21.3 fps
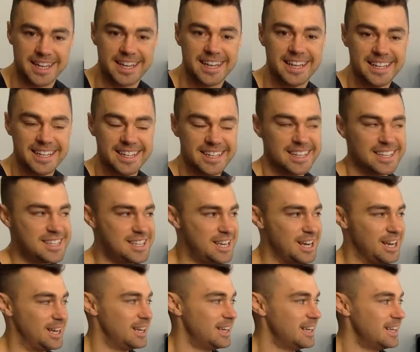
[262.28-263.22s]
money
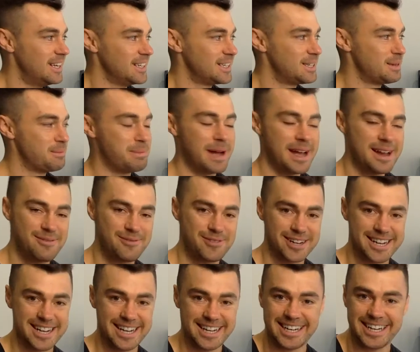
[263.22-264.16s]
to pay
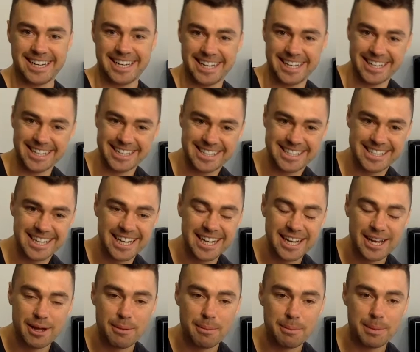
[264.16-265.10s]
for cards.
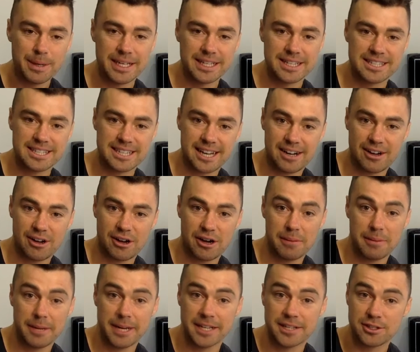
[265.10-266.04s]
But uh,
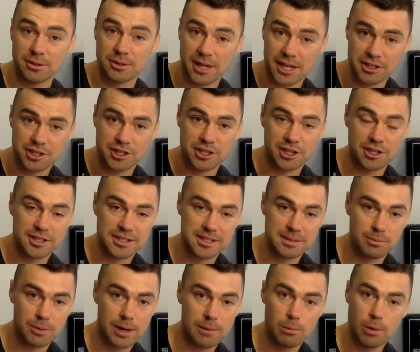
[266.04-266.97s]
I made two hundred dollars
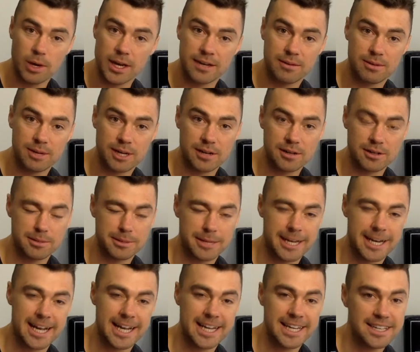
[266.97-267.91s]
in one week when I was
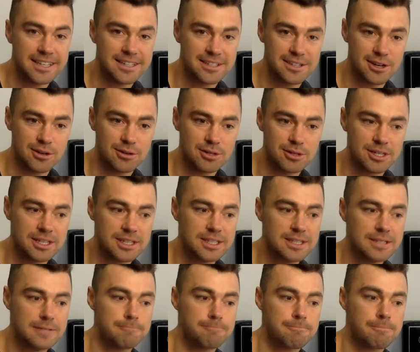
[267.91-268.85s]
about eight years old.
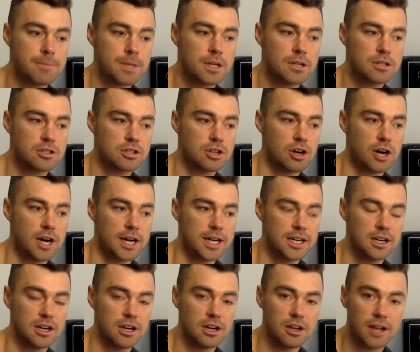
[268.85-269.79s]
So
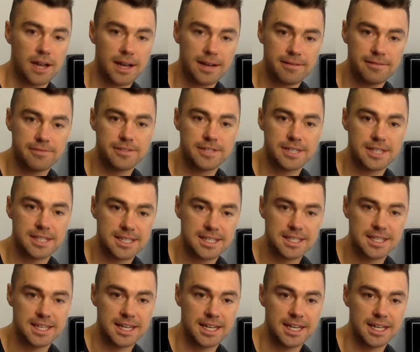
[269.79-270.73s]
I'd love to
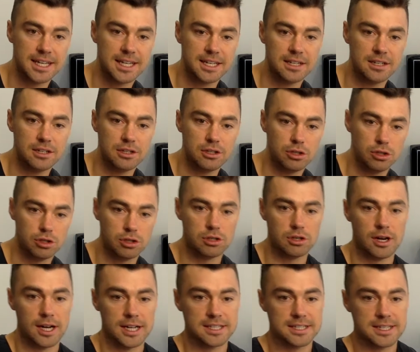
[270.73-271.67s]
see you
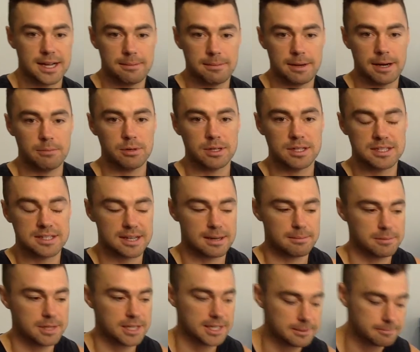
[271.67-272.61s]
guys come up with
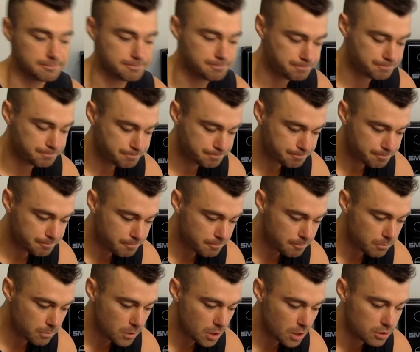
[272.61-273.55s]
something
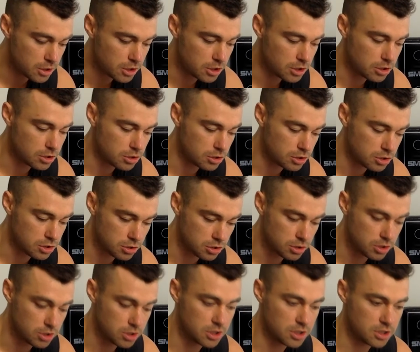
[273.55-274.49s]
that you could
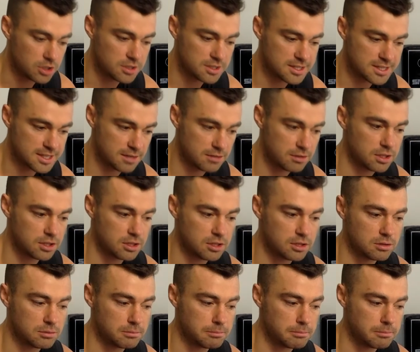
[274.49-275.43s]
do, that you could sell, that you
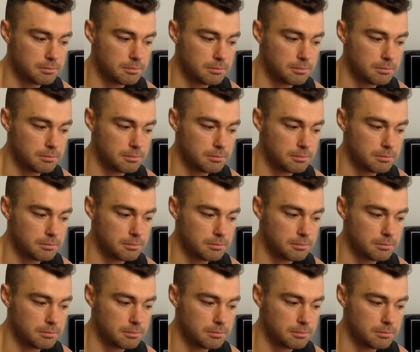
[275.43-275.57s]
could